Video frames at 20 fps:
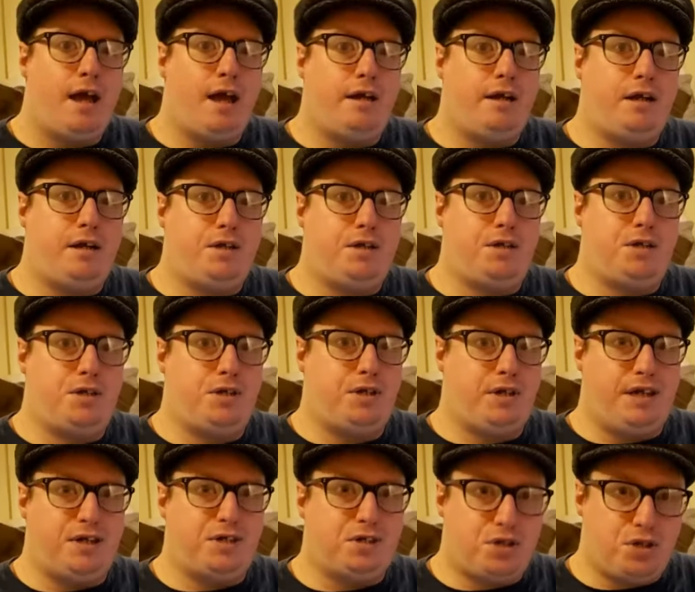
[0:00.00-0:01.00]
and
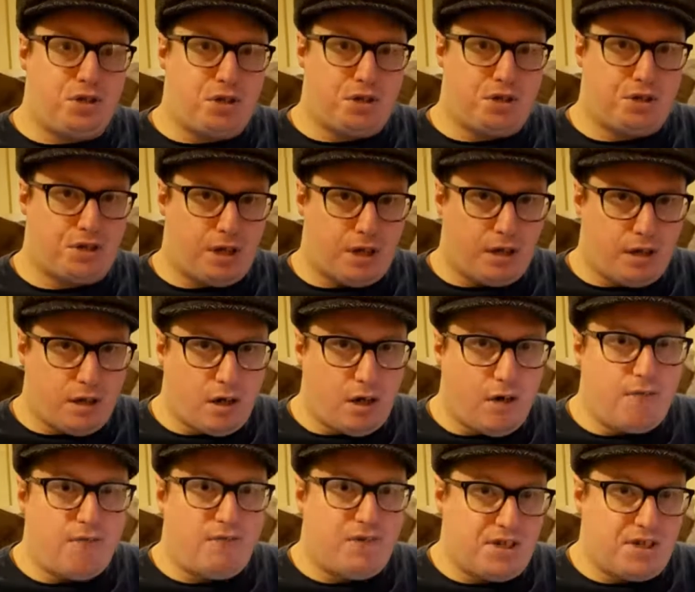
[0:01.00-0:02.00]
it's just a
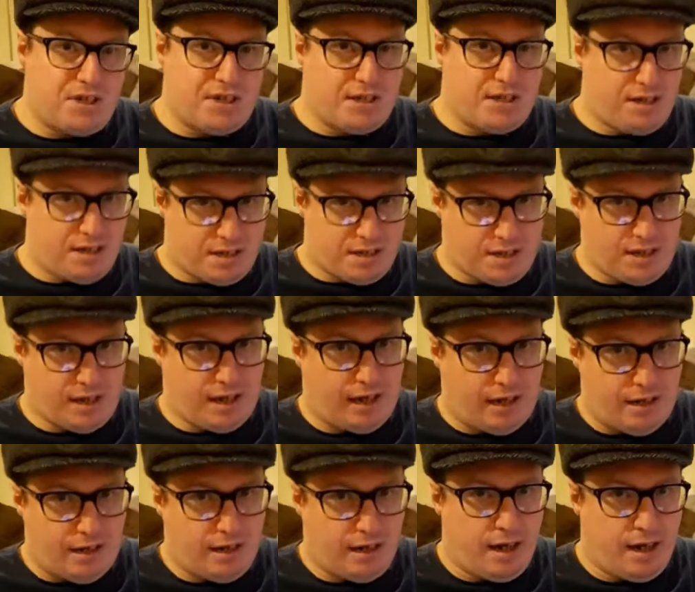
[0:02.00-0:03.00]
comforting
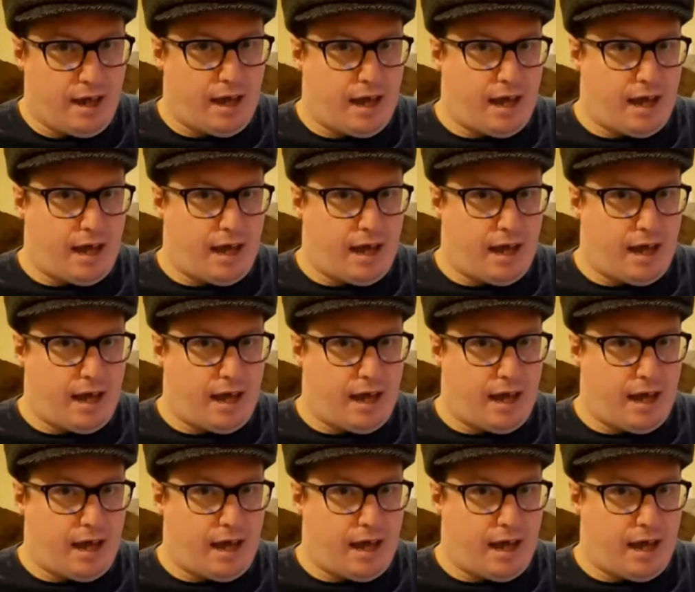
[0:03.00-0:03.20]
thing.